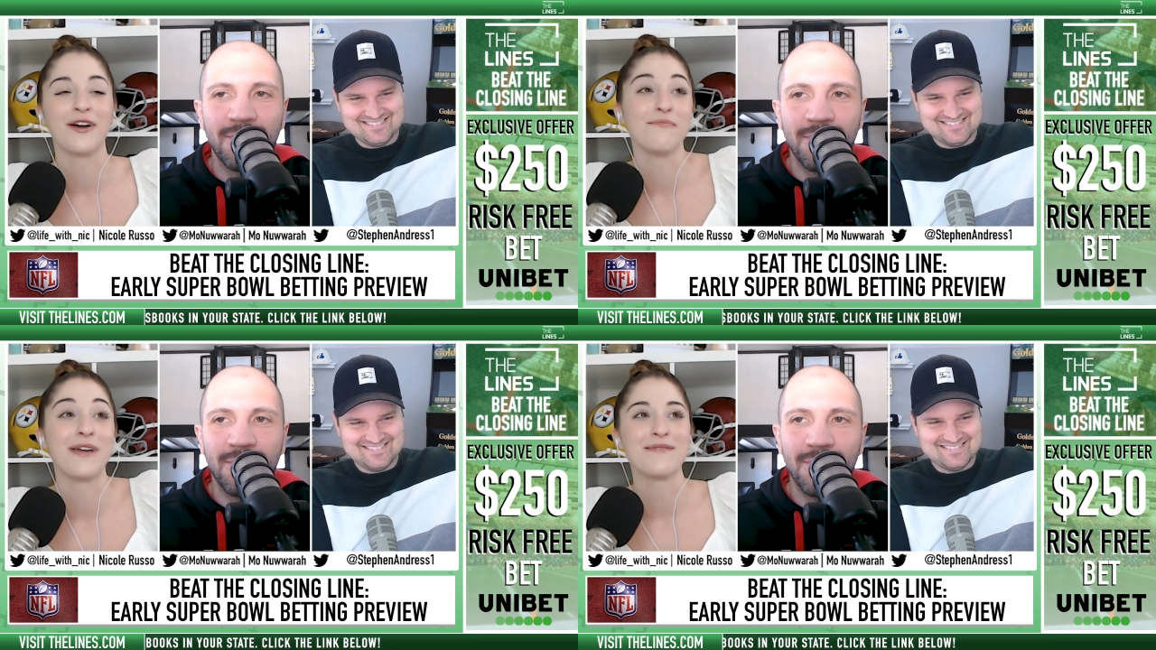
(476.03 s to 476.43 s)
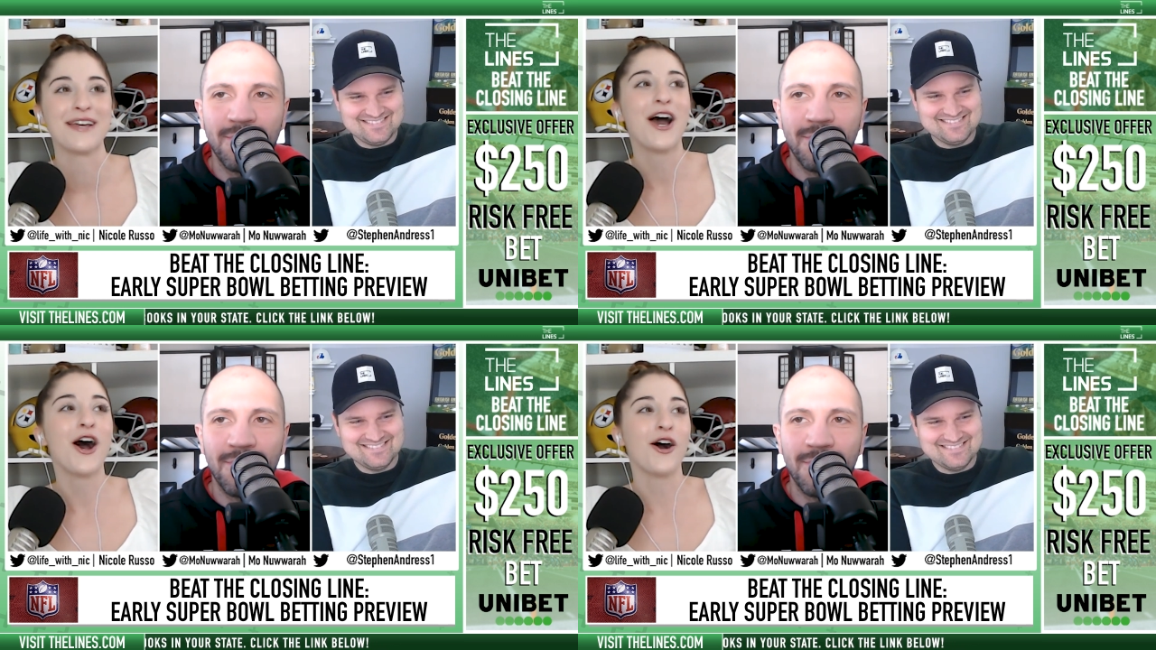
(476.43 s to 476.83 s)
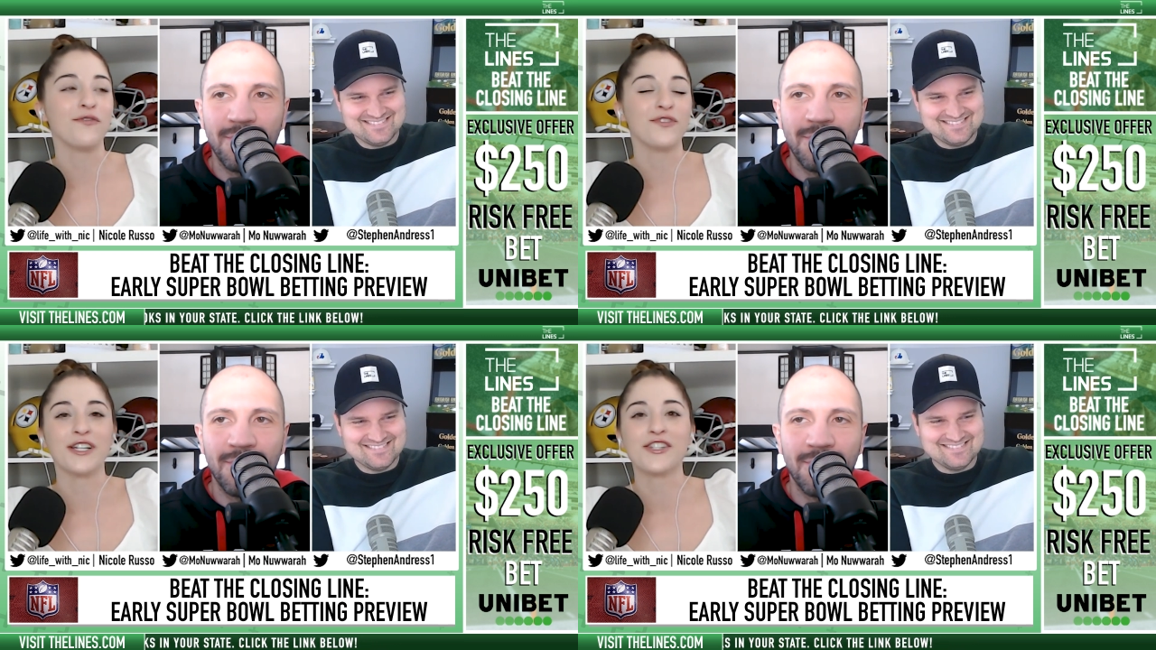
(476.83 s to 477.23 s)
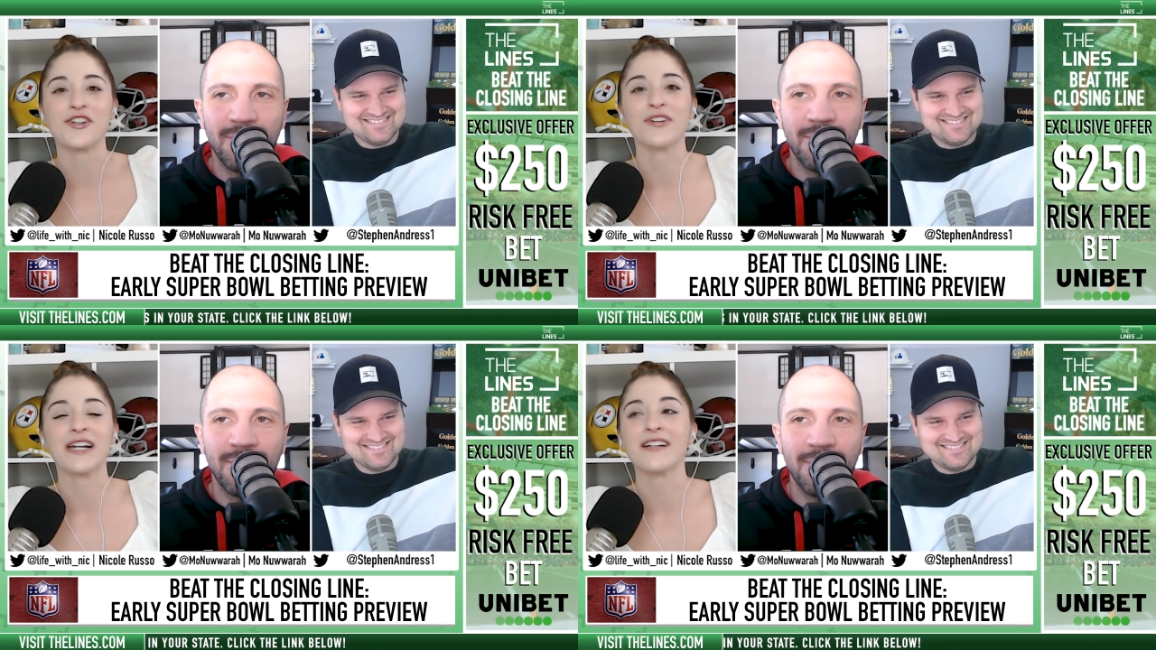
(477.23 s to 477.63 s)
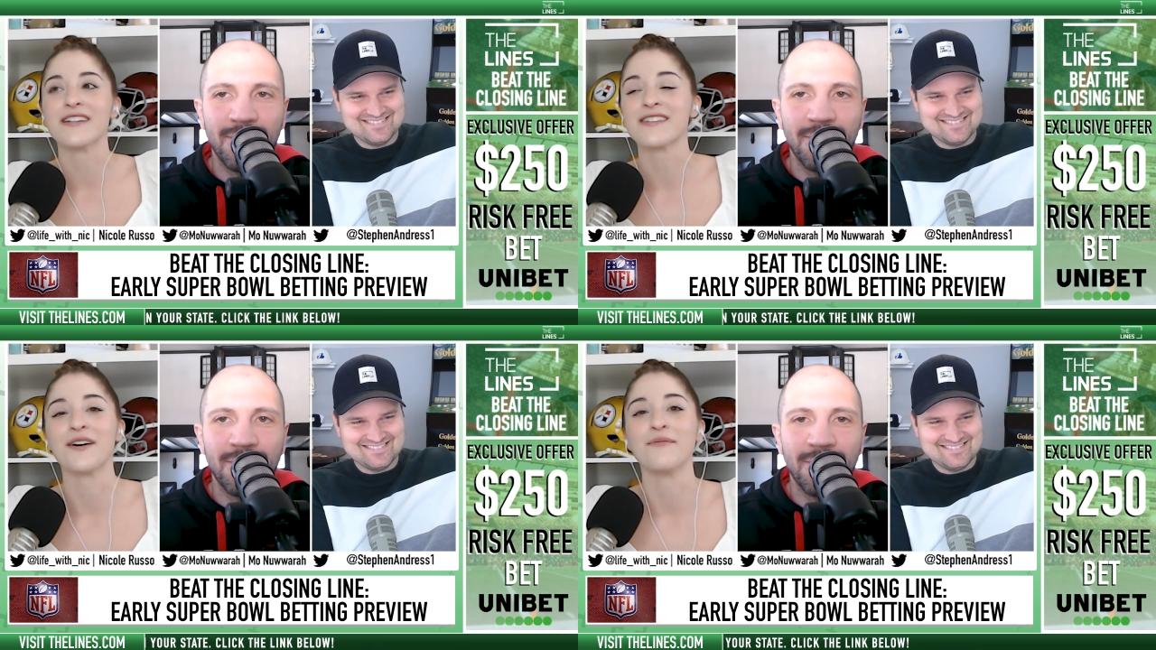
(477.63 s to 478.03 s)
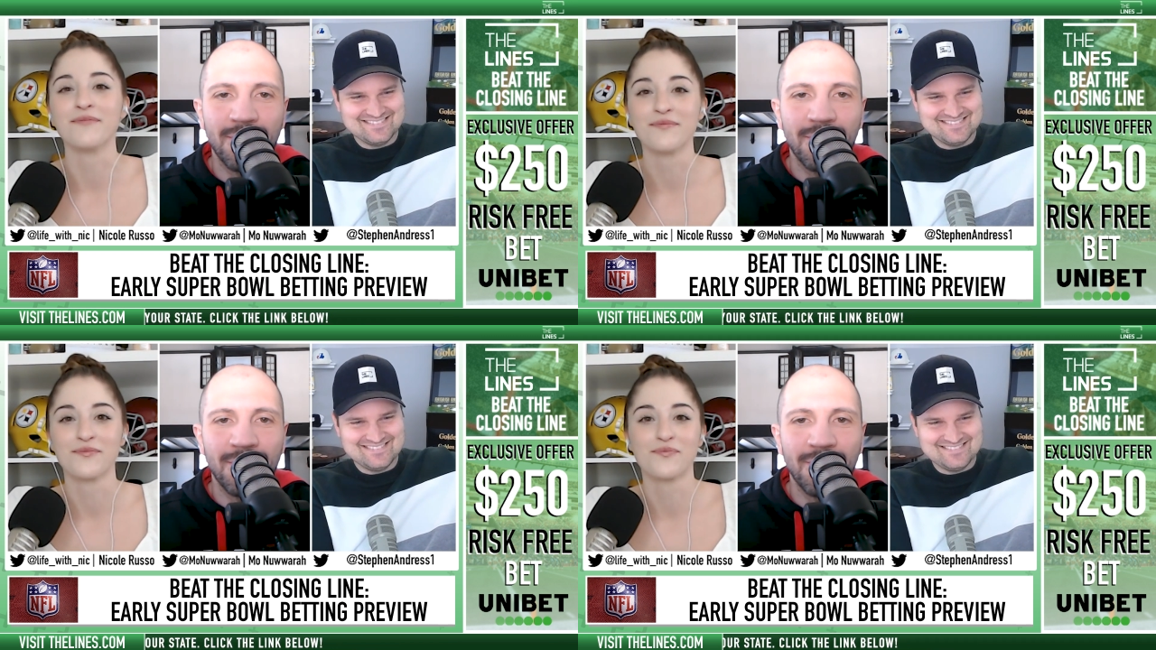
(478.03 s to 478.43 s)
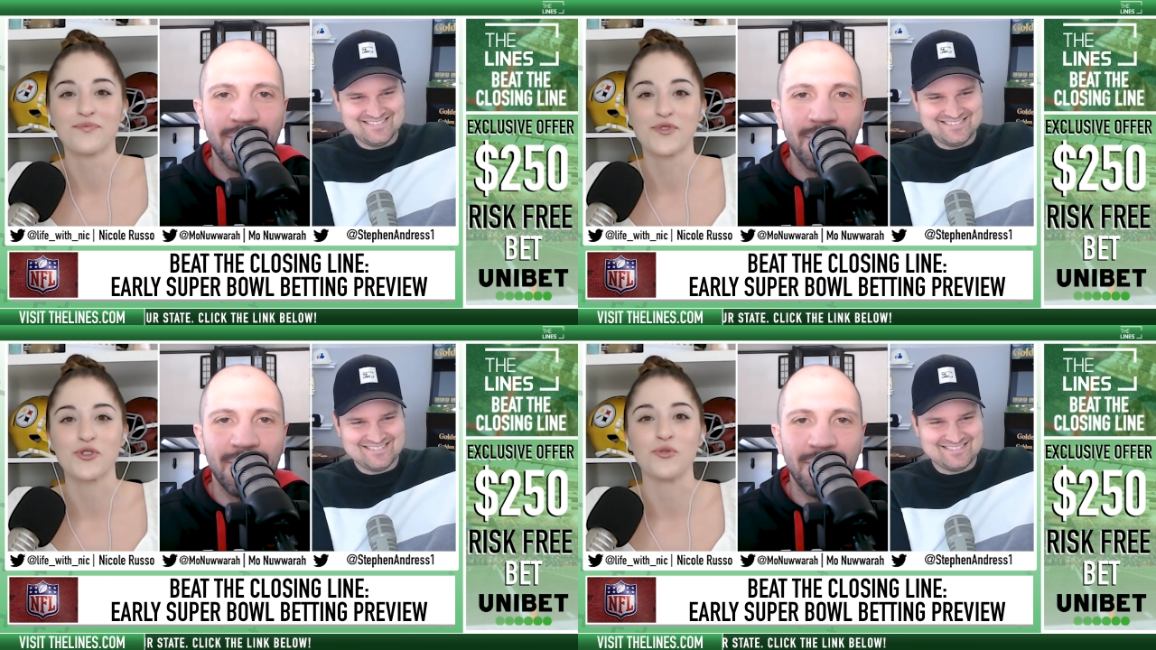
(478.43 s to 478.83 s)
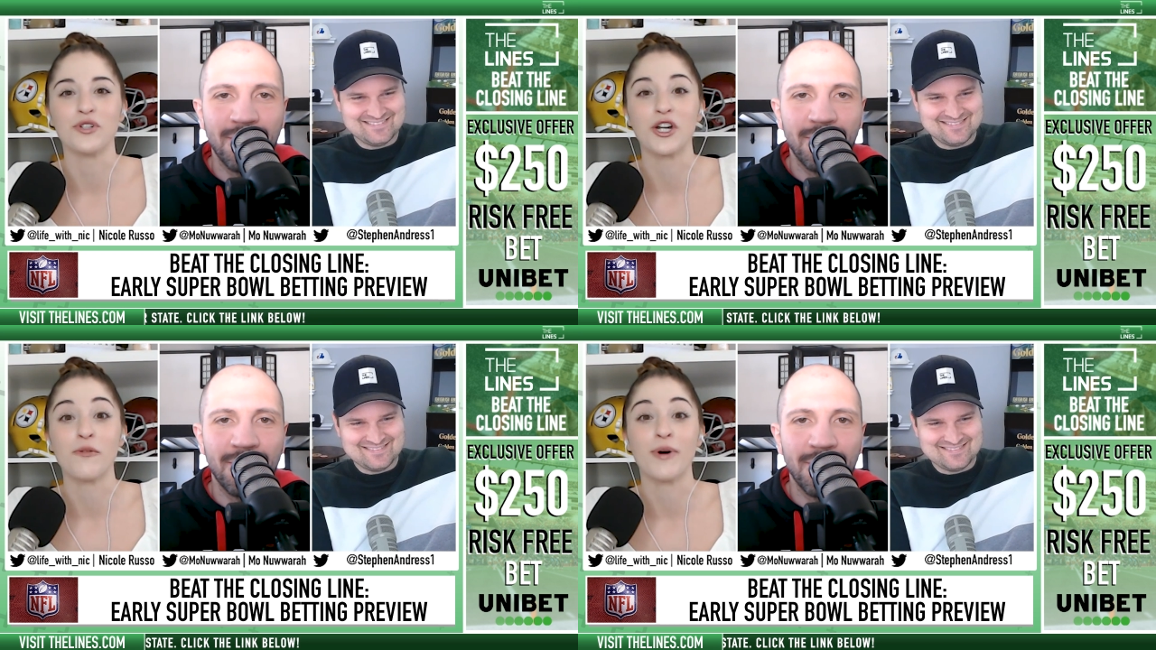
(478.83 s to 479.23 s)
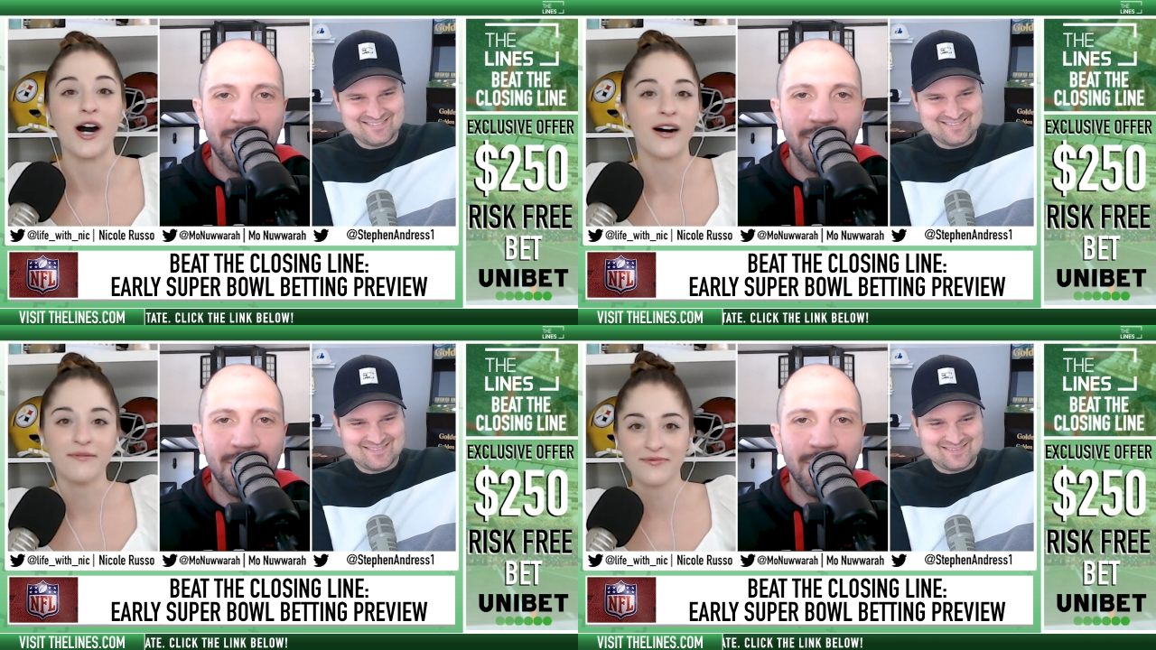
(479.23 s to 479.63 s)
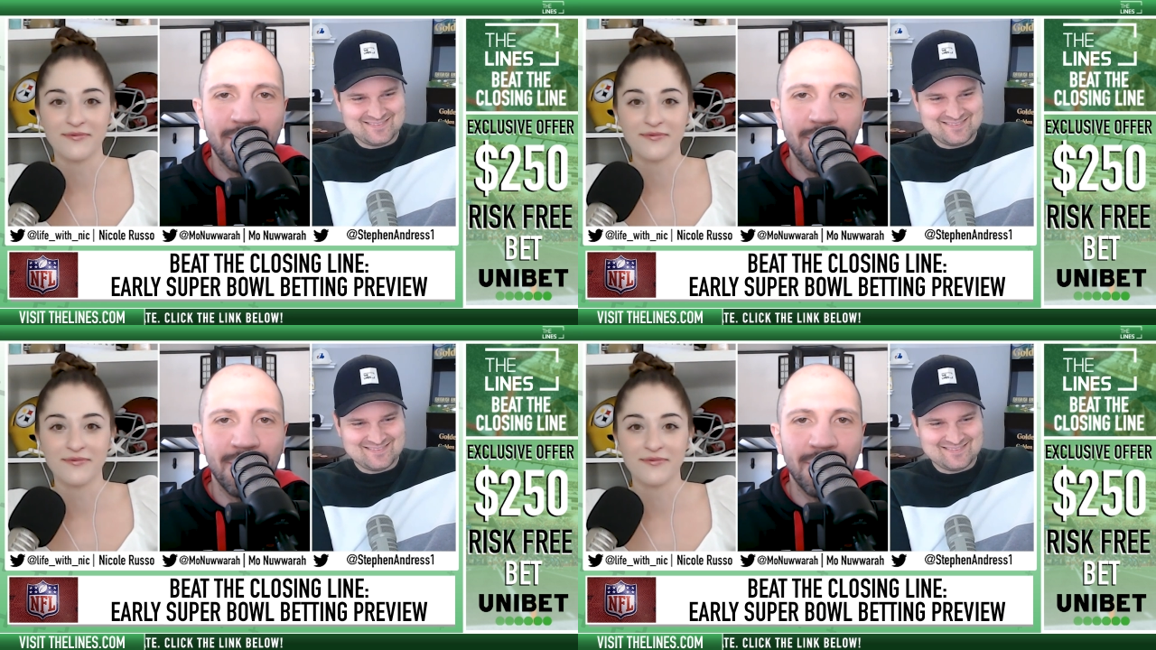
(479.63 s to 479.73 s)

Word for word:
Speaker 1: Maybe hopefully it's donated to some school in Omaha.